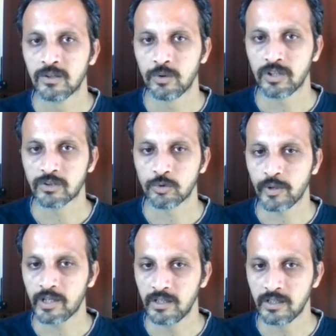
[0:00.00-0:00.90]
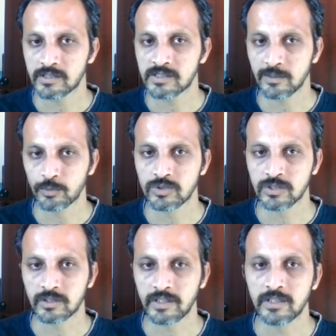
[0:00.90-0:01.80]
Okay, so quite an interesting
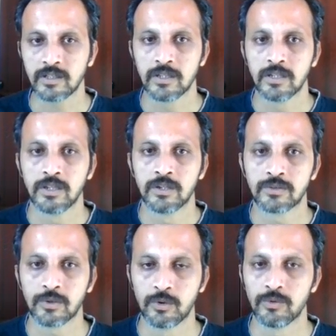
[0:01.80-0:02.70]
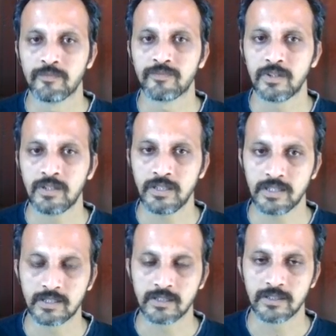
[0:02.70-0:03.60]
position, right? So
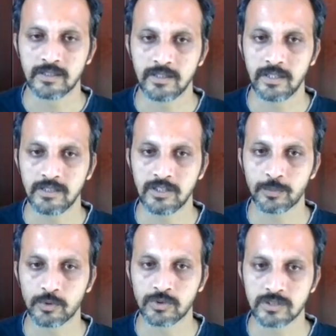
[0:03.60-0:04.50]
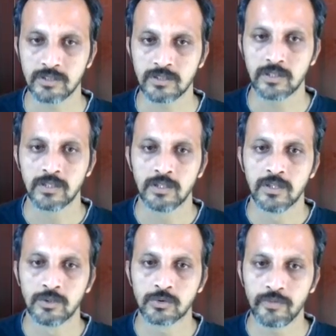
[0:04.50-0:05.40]
here in this position,
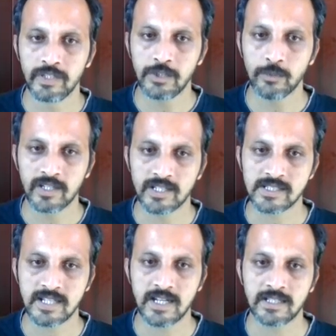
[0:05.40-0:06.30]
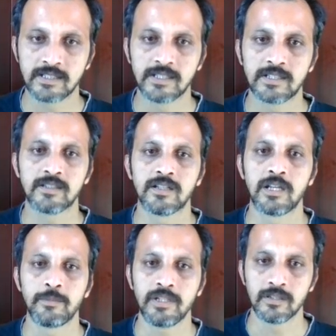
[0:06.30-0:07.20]
so we need to understand that,
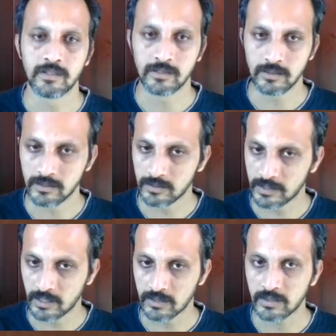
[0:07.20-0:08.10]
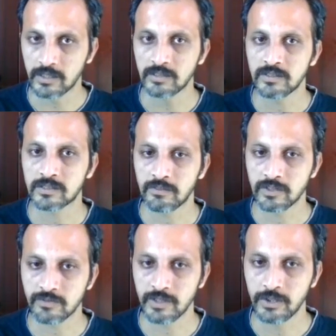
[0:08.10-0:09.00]
I mean, there are certain things like
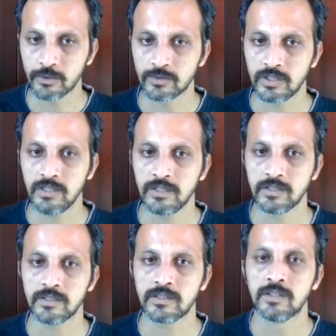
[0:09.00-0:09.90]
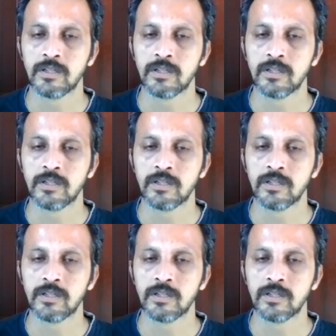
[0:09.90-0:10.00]
which we need to see here.